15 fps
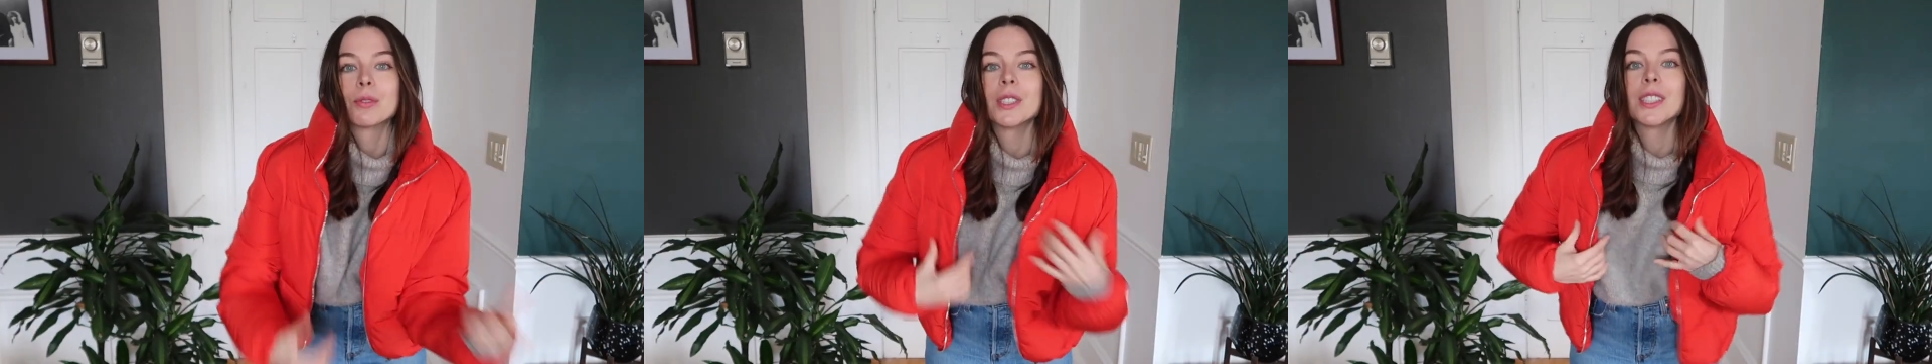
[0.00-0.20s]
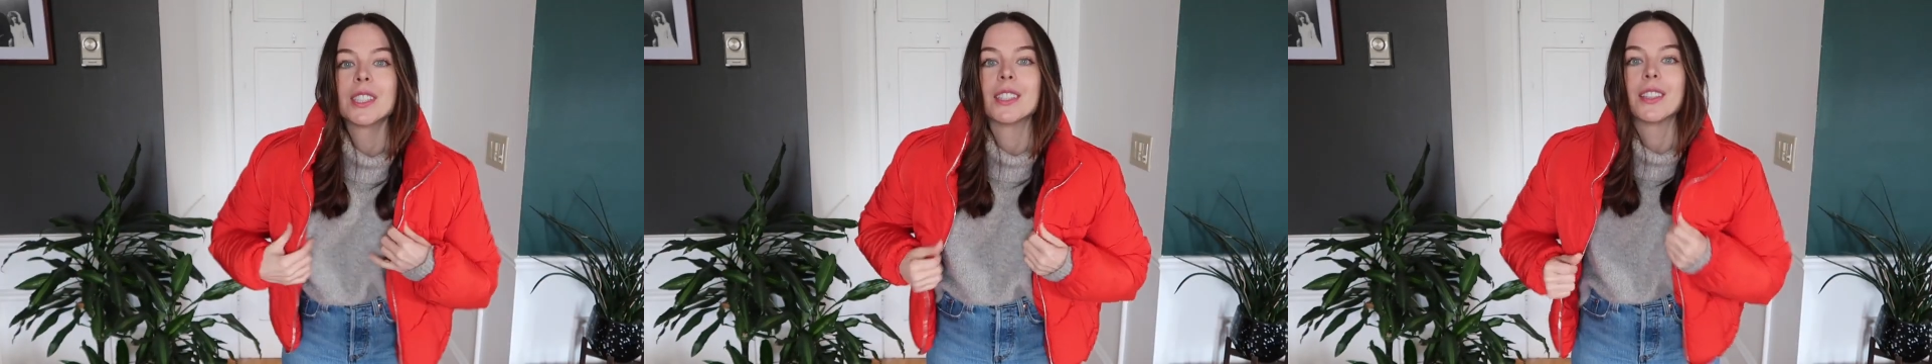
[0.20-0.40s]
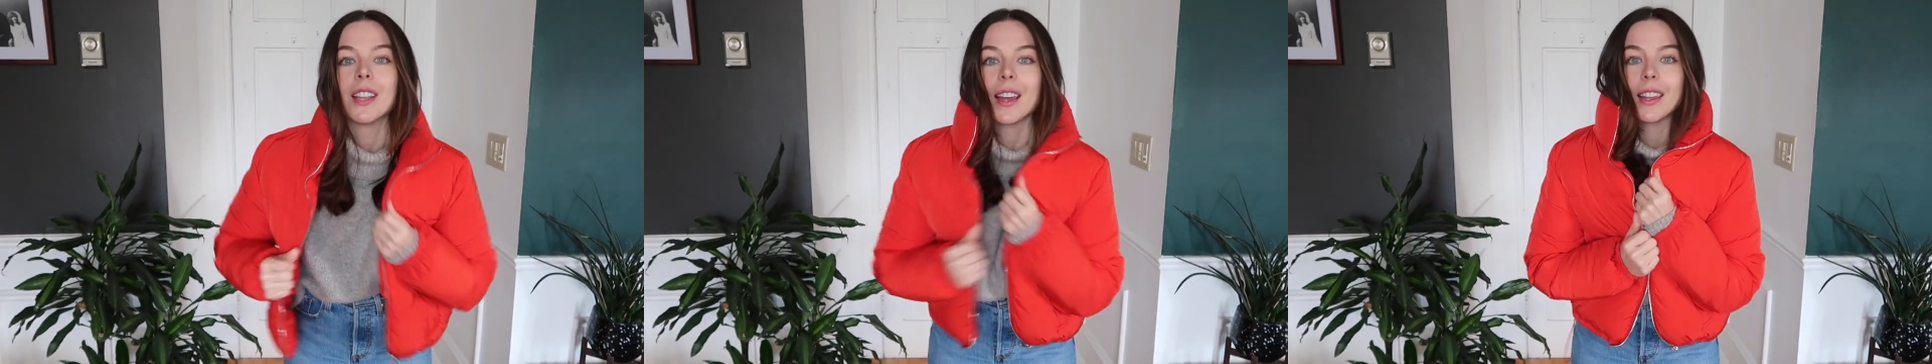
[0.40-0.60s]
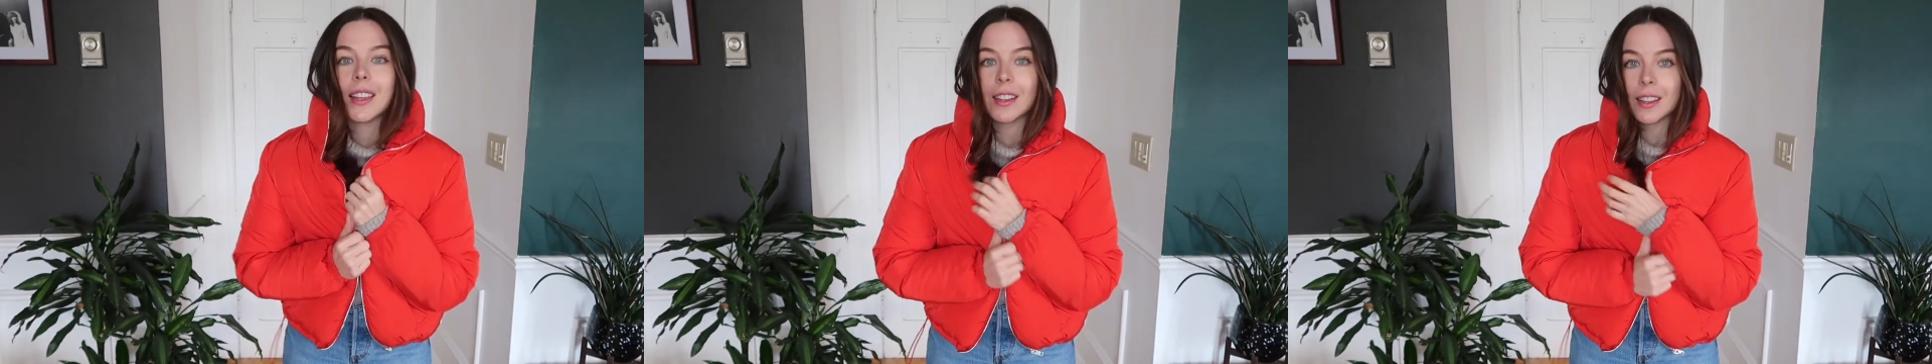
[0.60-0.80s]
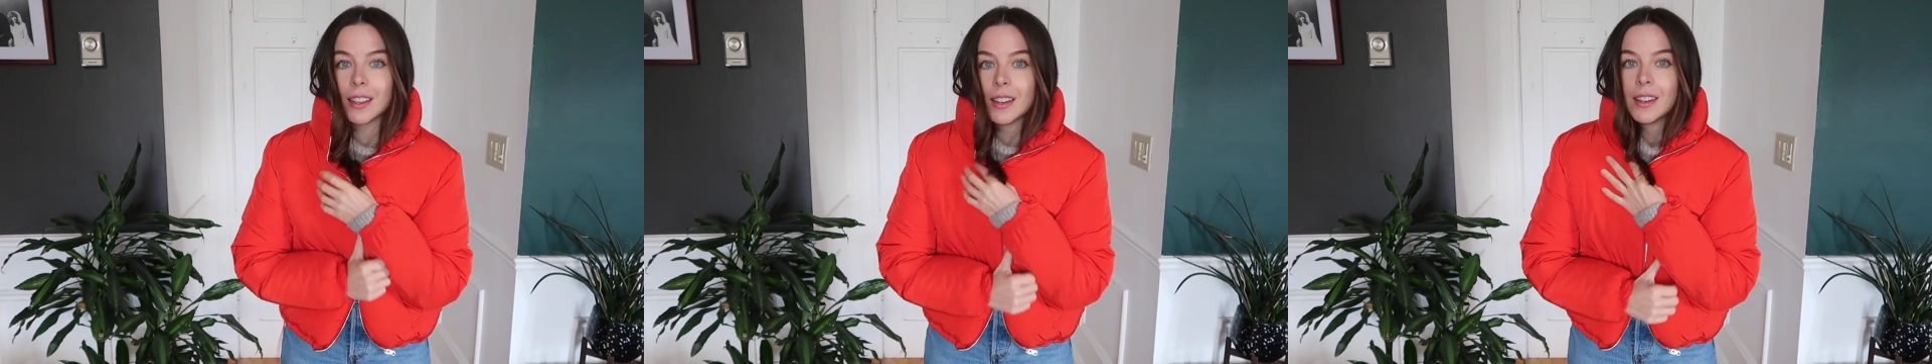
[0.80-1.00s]
really
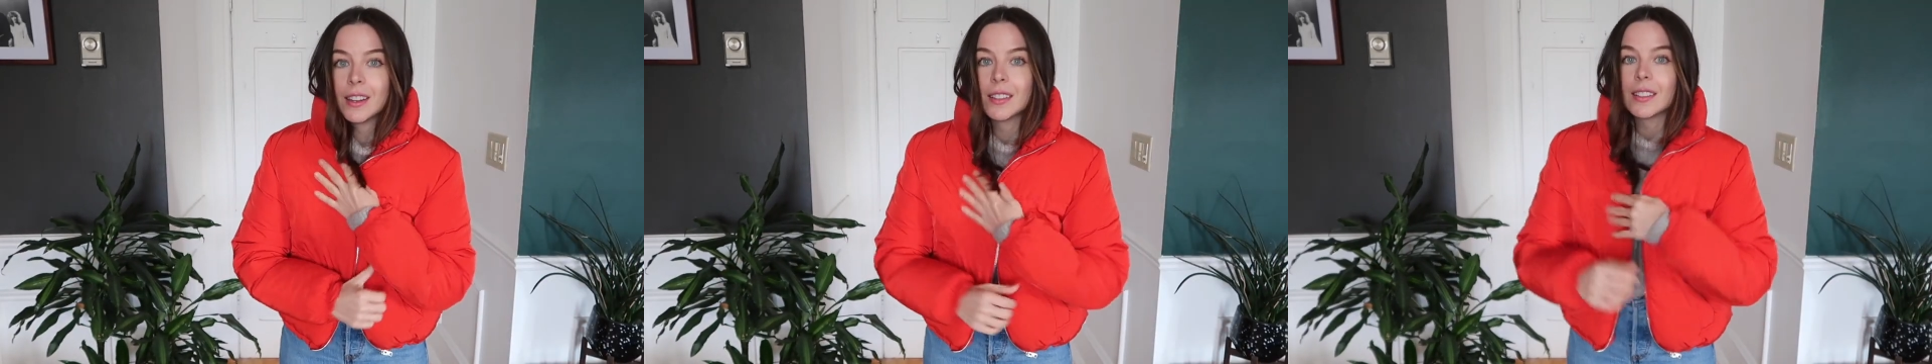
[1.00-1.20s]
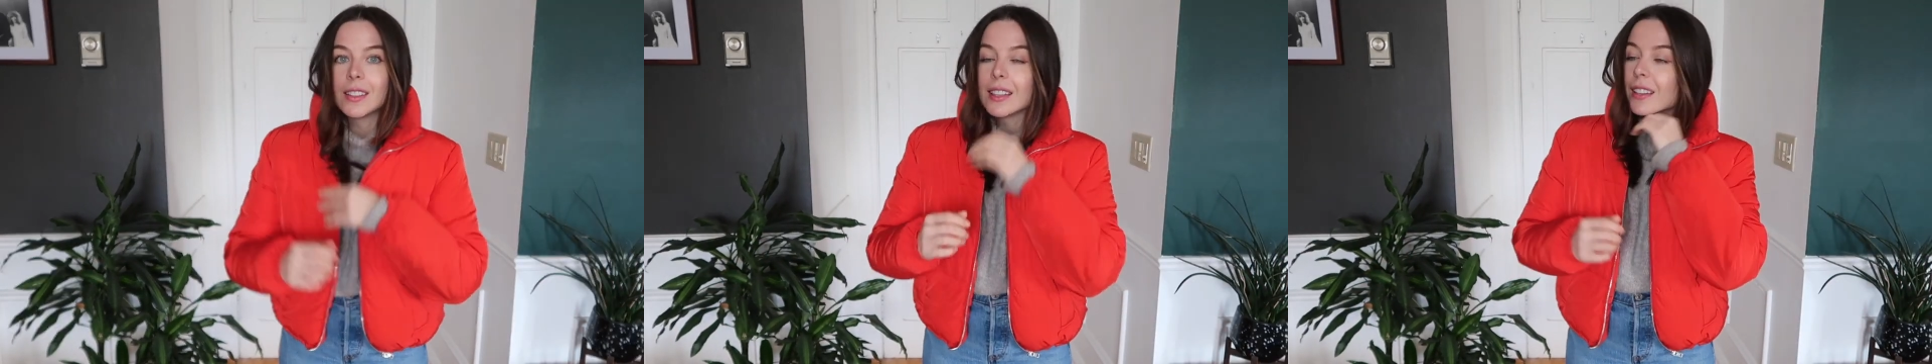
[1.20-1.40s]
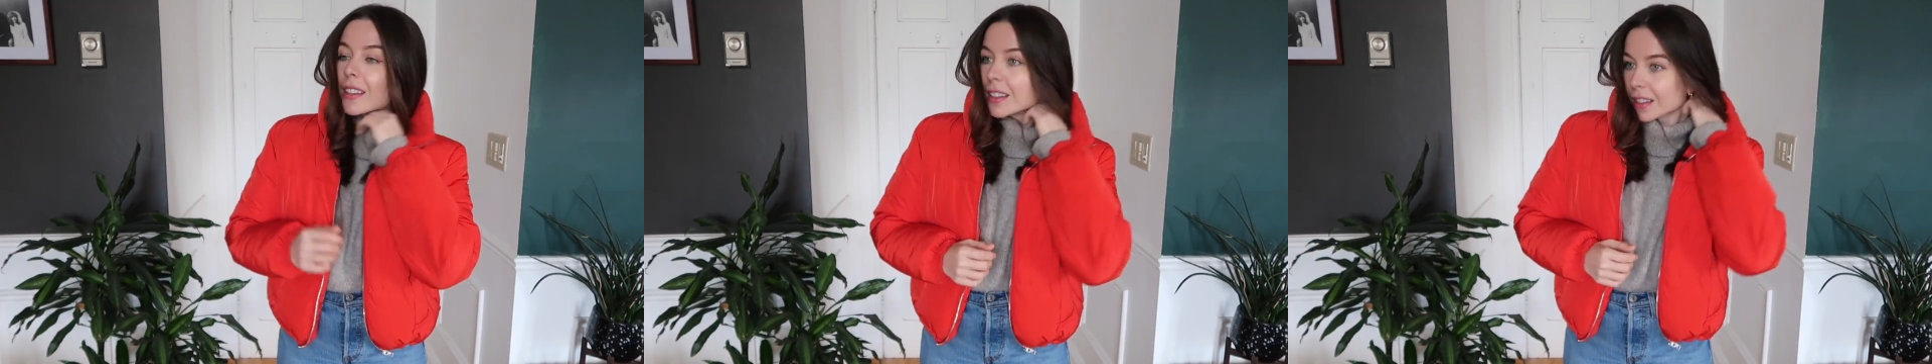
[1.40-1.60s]
like. Like,